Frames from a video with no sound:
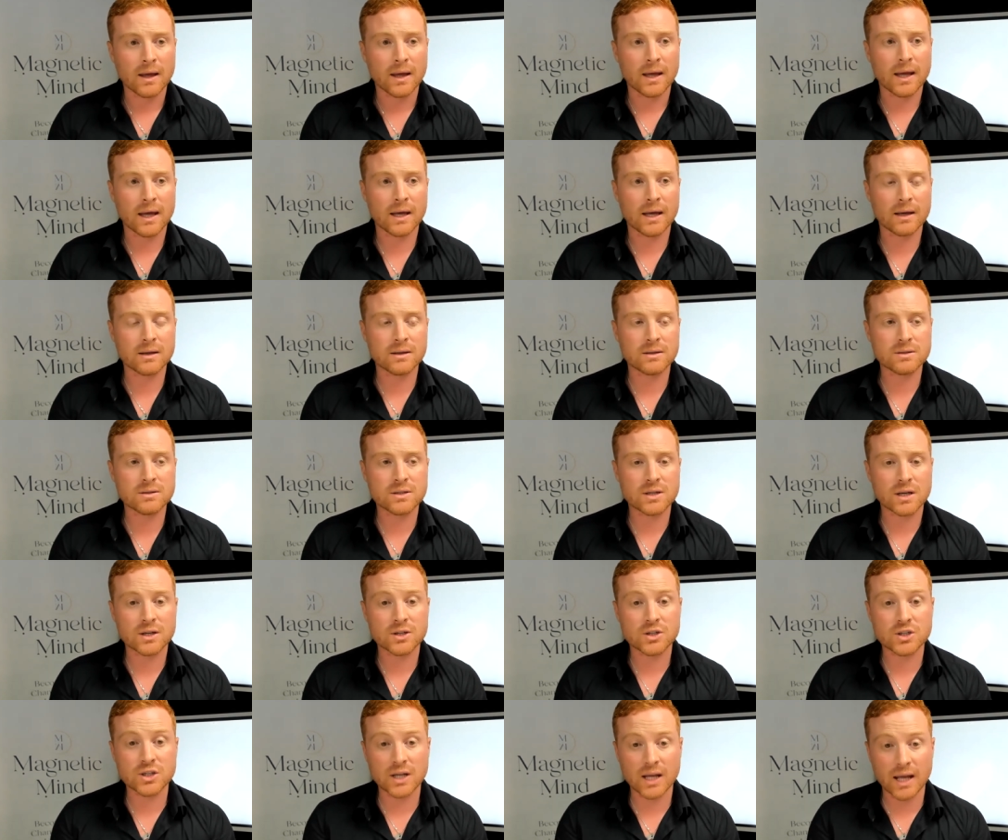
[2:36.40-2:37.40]
and
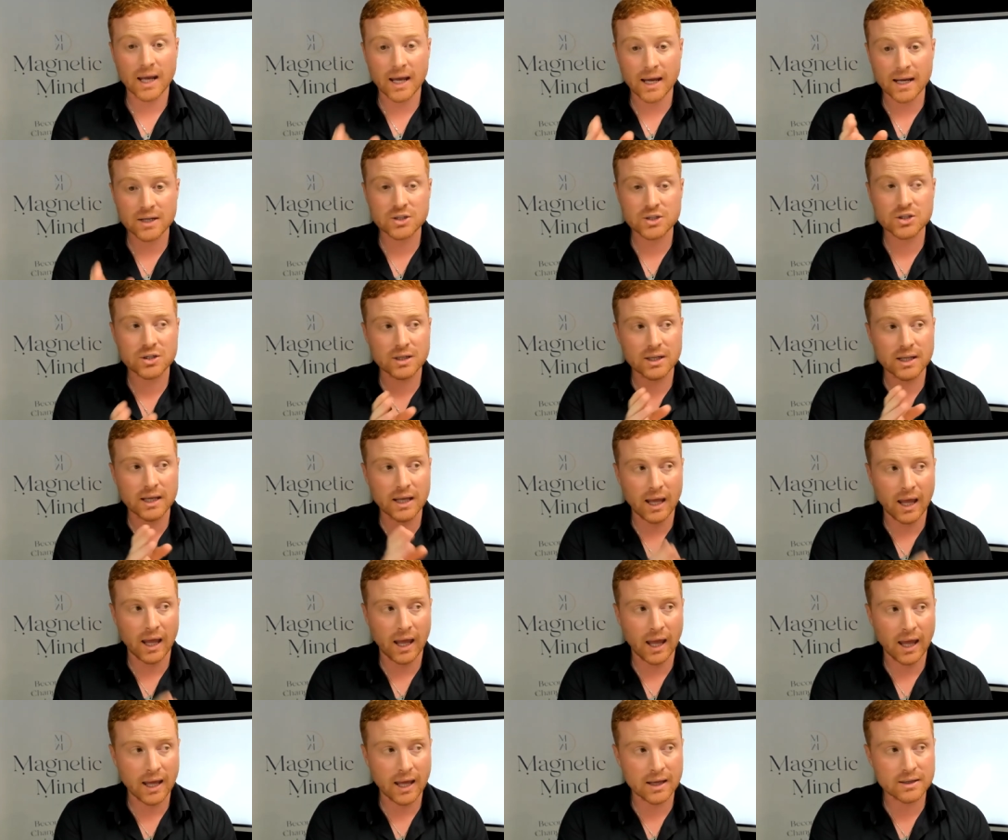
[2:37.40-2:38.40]
she actually
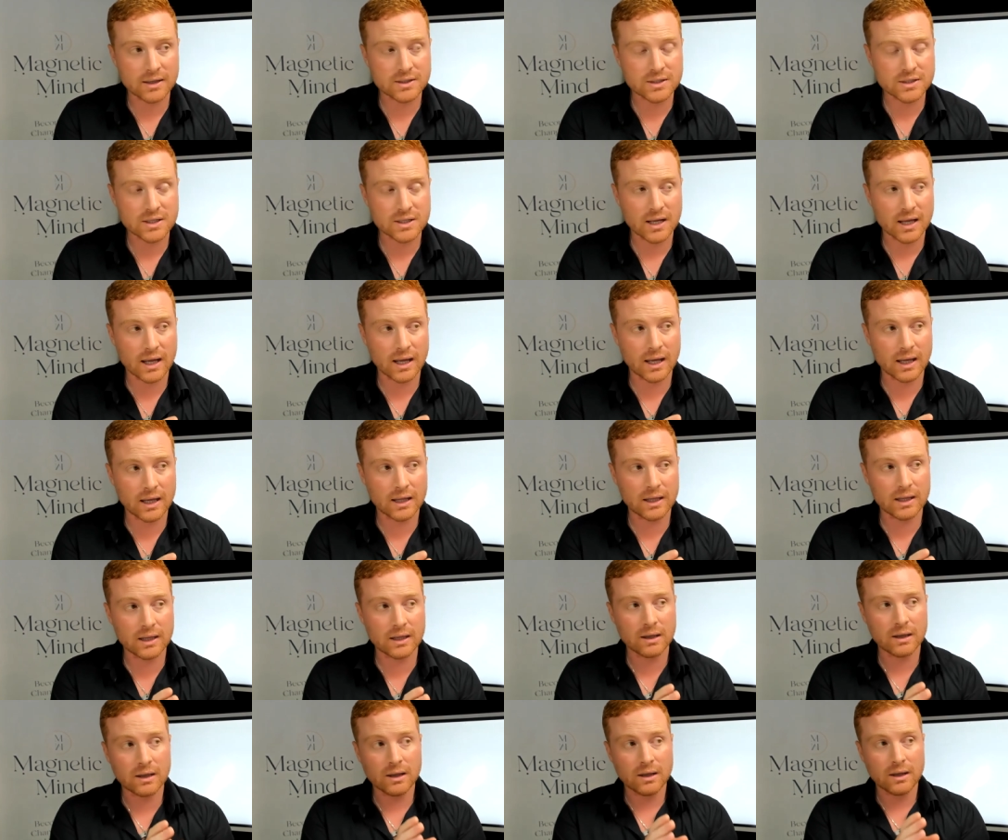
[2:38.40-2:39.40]
had
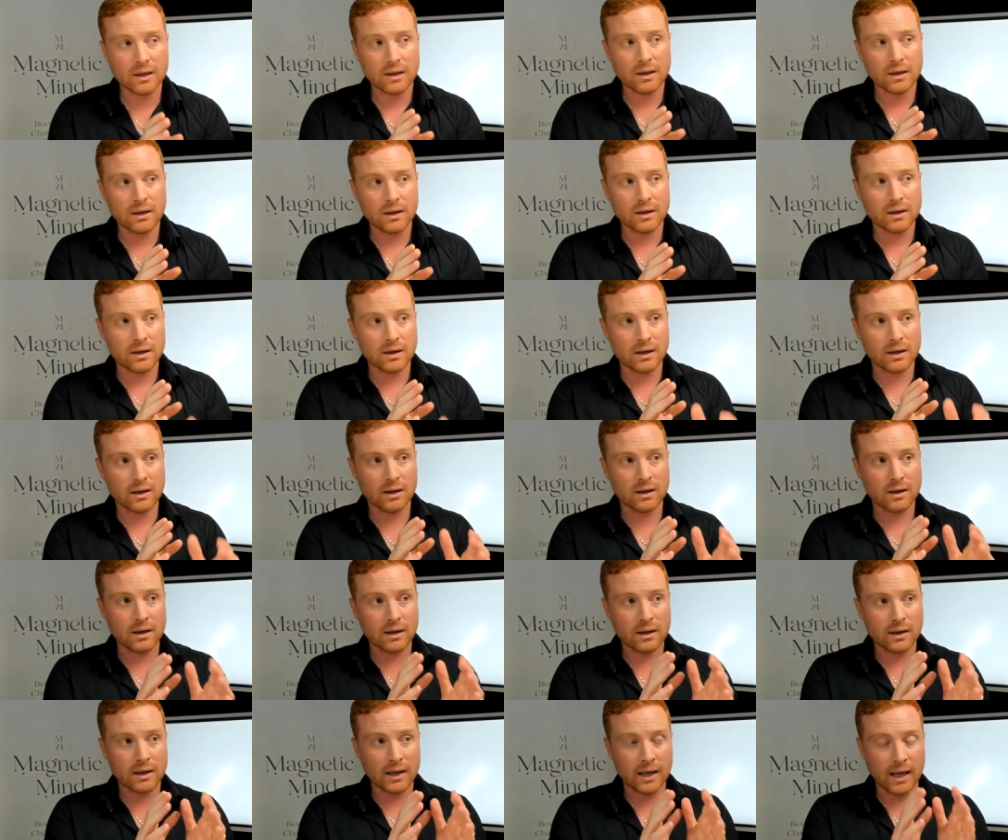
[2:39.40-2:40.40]
a
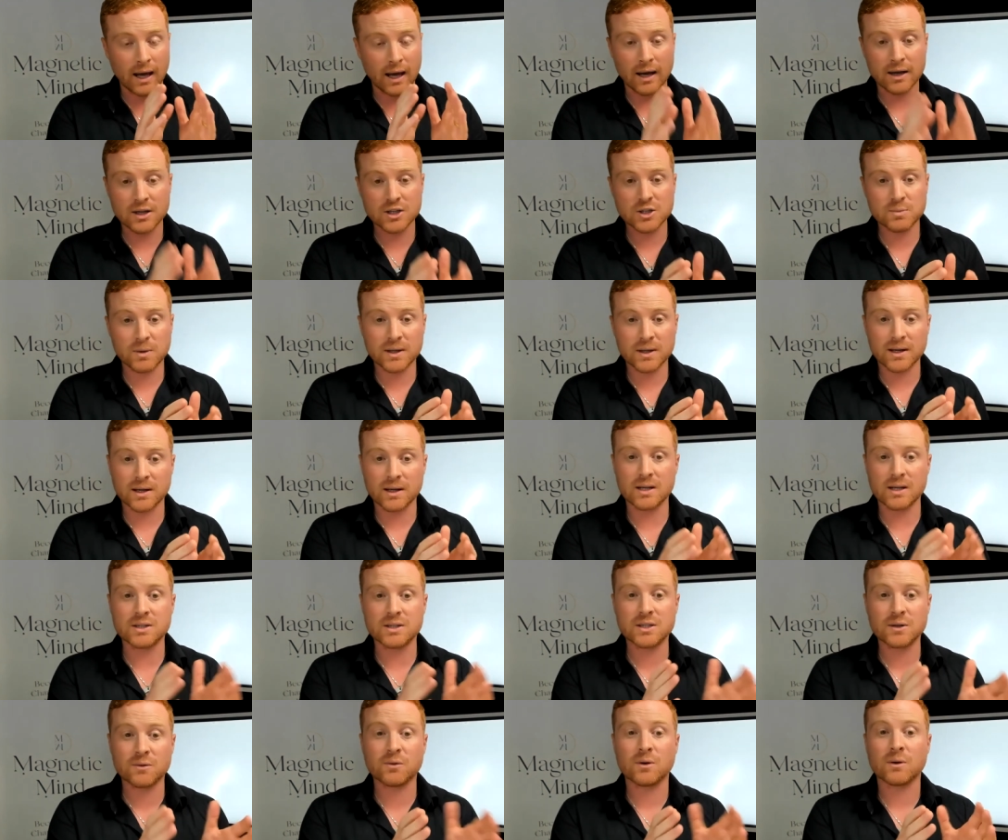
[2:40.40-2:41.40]
husband in a
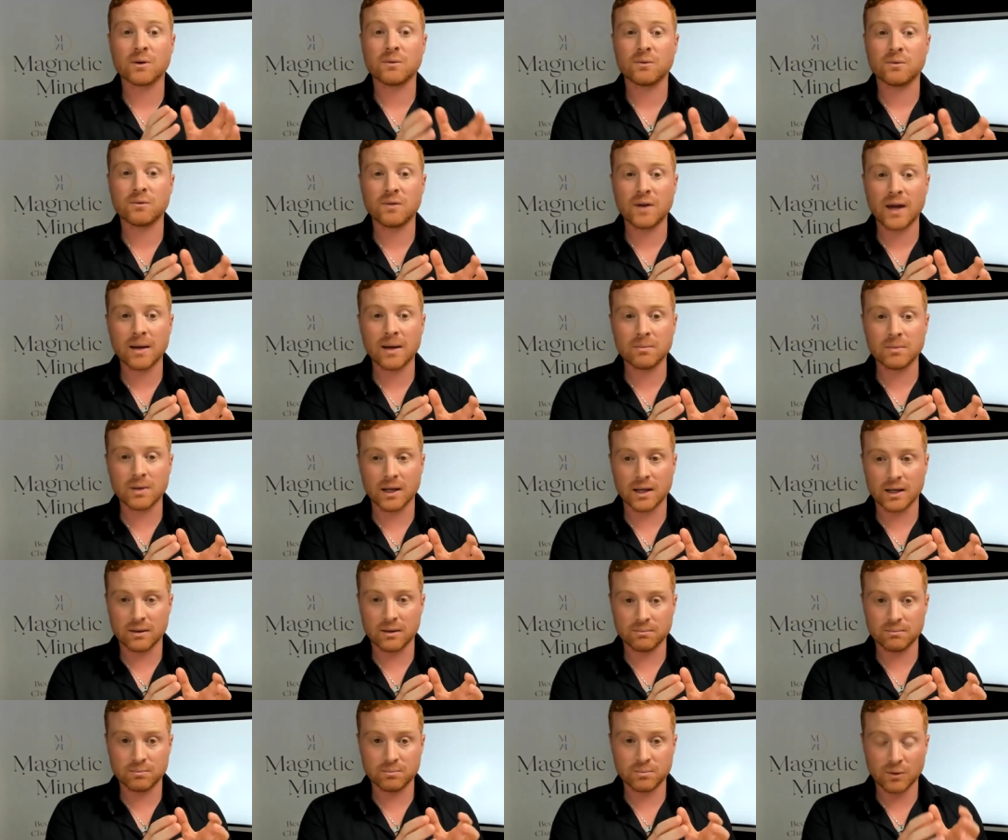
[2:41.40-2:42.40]
different
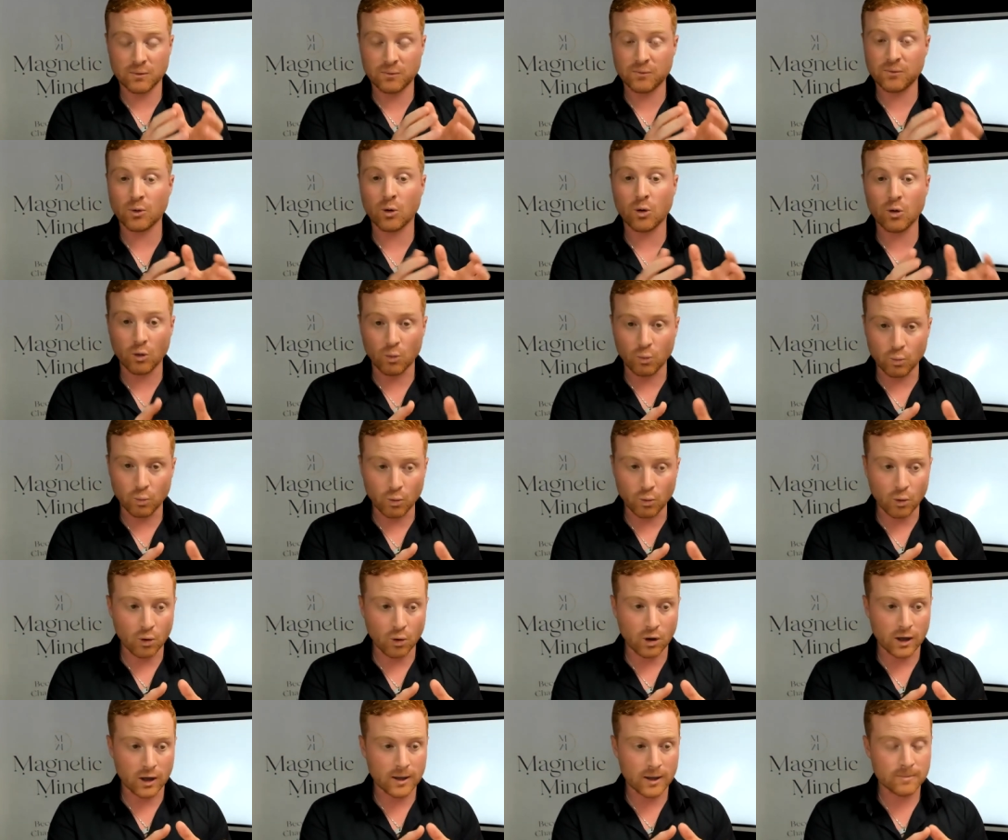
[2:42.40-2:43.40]
family before the
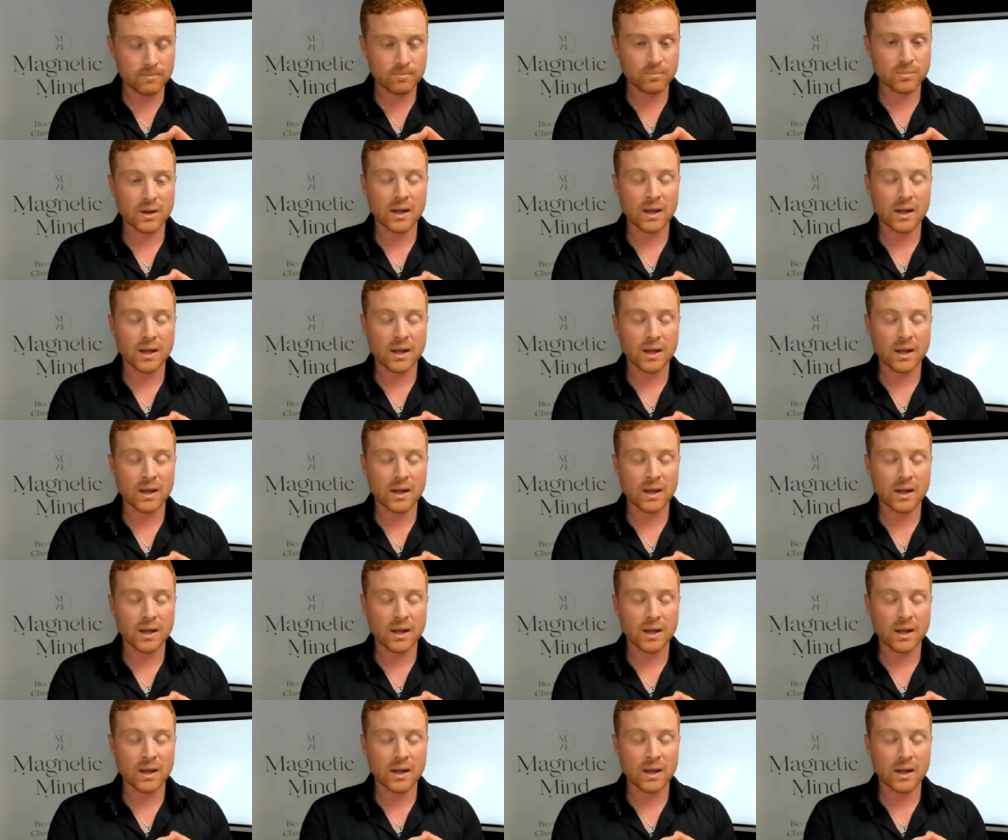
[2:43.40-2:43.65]
war,